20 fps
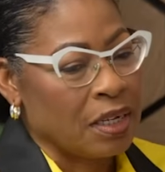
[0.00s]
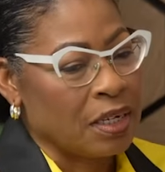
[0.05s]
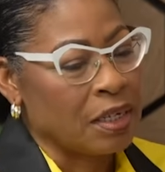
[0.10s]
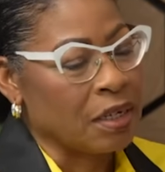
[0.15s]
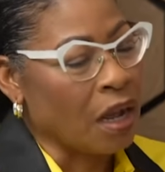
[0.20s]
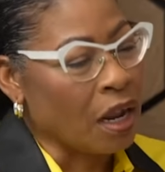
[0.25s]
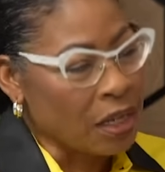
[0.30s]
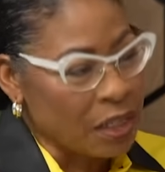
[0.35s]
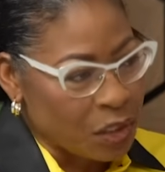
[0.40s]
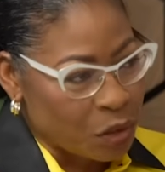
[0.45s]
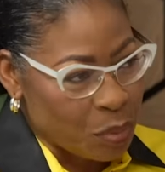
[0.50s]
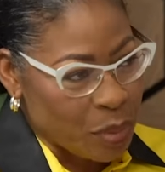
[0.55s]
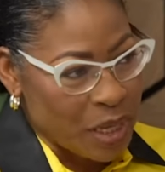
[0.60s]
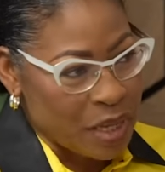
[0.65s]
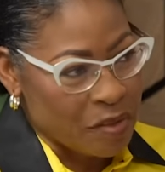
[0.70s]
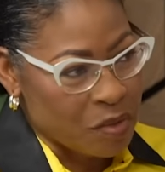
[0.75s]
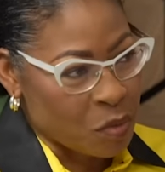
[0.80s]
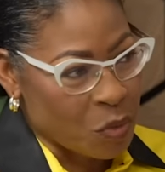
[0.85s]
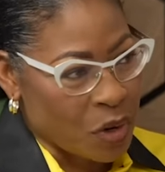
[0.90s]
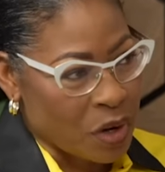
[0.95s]

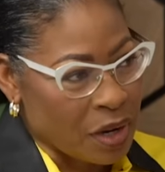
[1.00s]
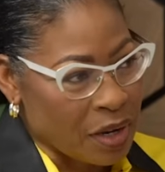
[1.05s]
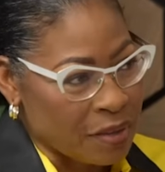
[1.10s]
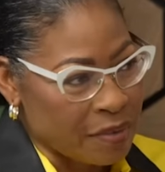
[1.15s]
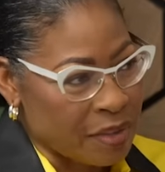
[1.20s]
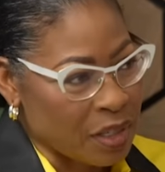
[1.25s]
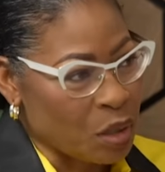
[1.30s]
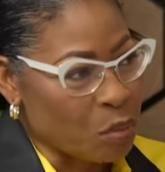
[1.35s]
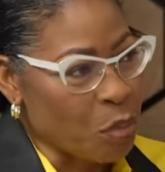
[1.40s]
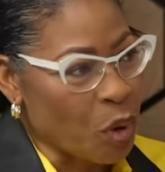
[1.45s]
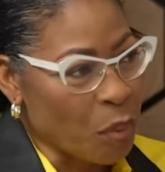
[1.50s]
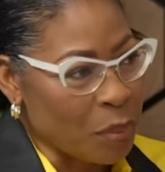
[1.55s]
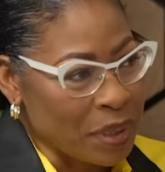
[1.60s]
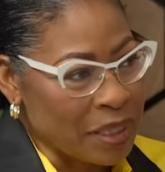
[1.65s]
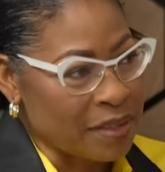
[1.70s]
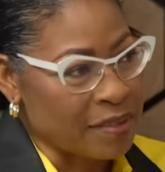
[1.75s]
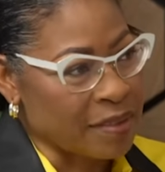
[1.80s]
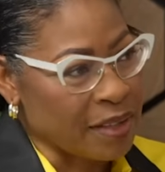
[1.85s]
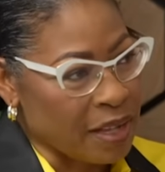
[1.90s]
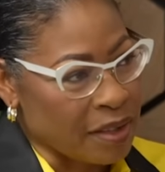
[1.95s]
knowledge-based workers in the
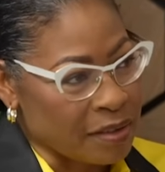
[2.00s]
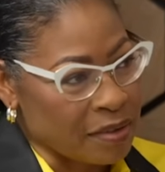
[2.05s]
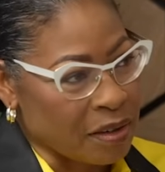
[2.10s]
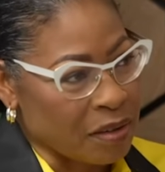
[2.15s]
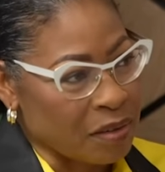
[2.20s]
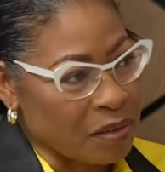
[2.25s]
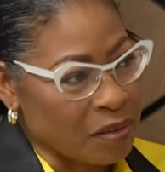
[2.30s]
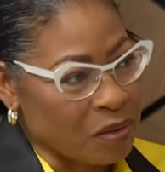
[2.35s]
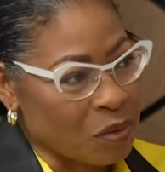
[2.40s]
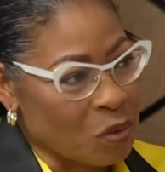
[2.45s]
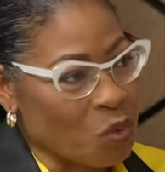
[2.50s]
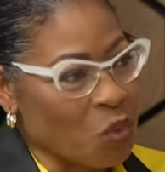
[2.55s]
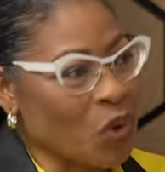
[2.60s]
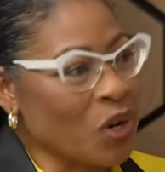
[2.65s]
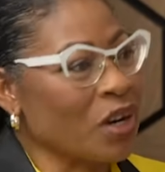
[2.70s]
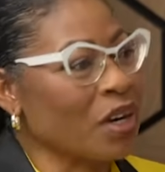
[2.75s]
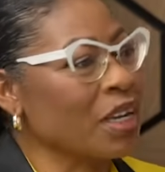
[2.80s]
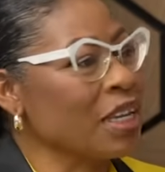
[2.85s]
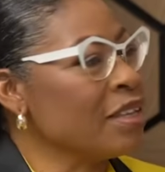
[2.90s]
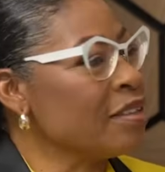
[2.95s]
public sector.
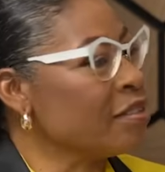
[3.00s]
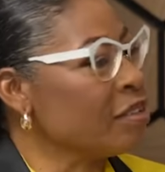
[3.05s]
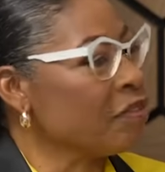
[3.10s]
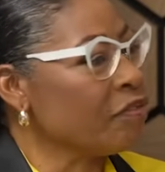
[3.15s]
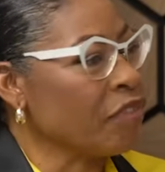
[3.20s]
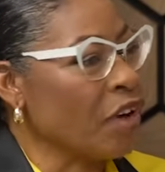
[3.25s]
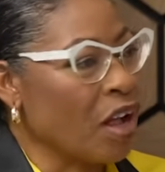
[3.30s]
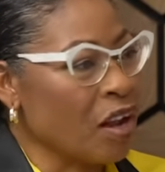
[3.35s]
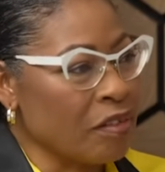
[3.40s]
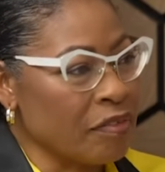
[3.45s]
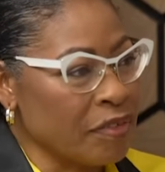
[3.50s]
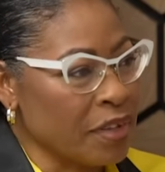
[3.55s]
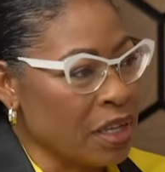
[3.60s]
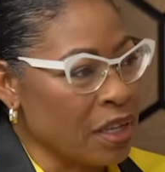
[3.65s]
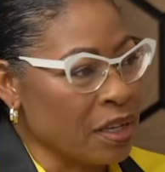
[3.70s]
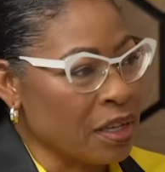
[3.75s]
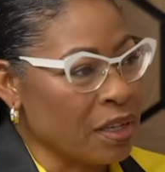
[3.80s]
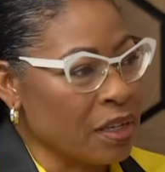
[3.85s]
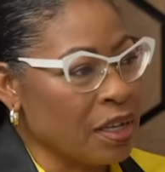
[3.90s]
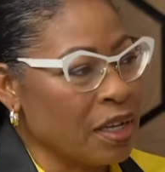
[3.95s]
Work is
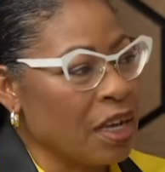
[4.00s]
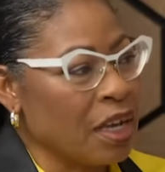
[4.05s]
evolving.